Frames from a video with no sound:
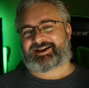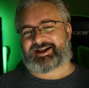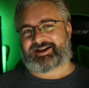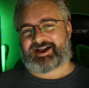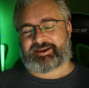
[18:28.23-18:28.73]

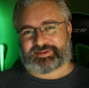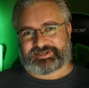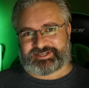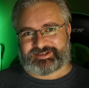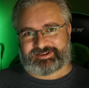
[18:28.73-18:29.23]
Uh, I am
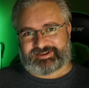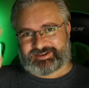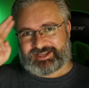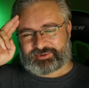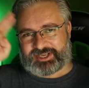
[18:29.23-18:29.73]
Blunty,
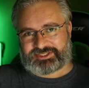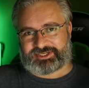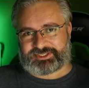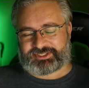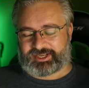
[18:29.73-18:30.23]
and I will catch you
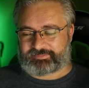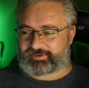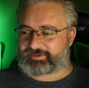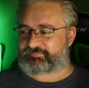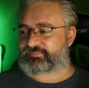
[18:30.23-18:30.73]
next time.
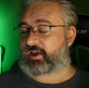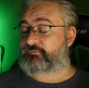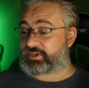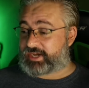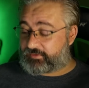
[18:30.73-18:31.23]

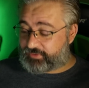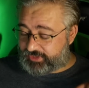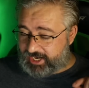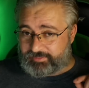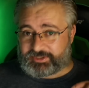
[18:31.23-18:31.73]
Hopefully, now I've got
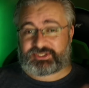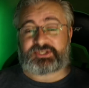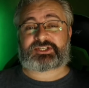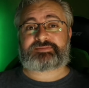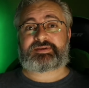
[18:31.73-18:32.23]
that out of my
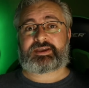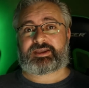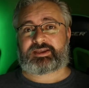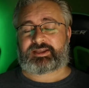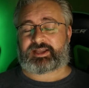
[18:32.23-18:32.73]
system,
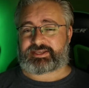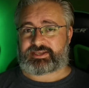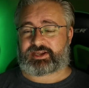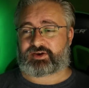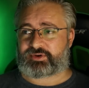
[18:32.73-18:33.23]
I
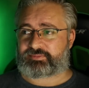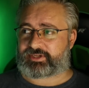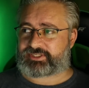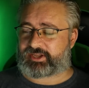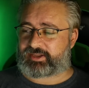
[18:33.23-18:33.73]
can get on with
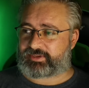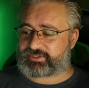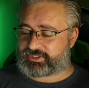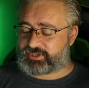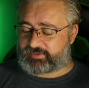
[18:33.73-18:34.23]
my time
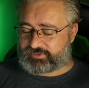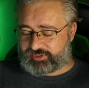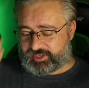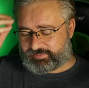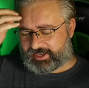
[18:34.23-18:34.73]
and just not have to
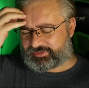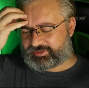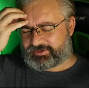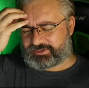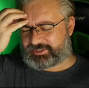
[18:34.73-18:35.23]
think about
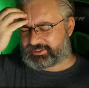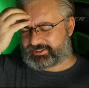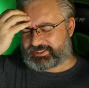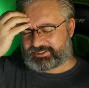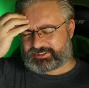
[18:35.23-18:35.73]
these,
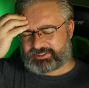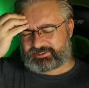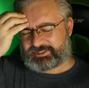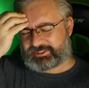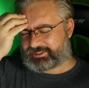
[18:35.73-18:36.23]
these, these,
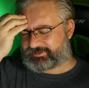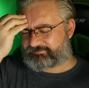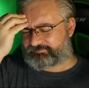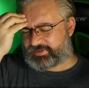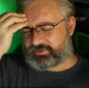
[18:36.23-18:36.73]
these, these
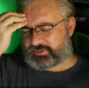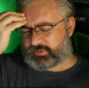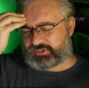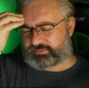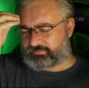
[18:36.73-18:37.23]

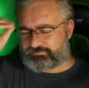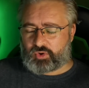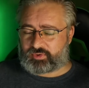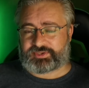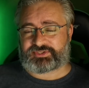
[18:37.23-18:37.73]
irresponsible
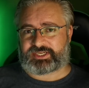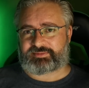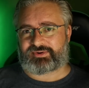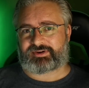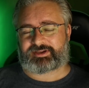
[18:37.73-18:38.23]
morons
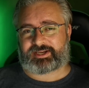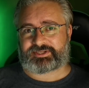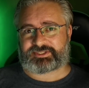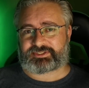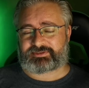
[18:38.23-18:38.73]
anymore. I
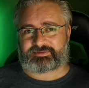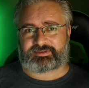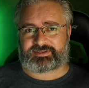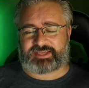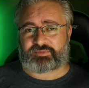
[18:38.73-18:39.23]
can just
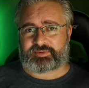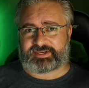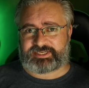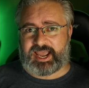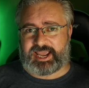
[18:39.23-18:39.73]
get on with
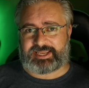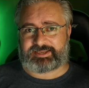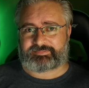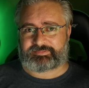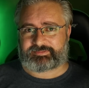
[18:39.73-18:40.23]
my day,
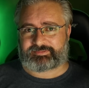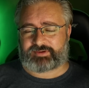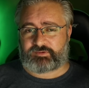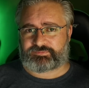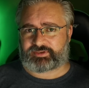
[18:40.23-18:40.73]

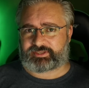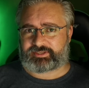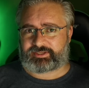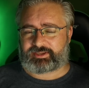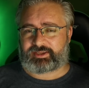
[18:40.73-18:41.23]
hopefully.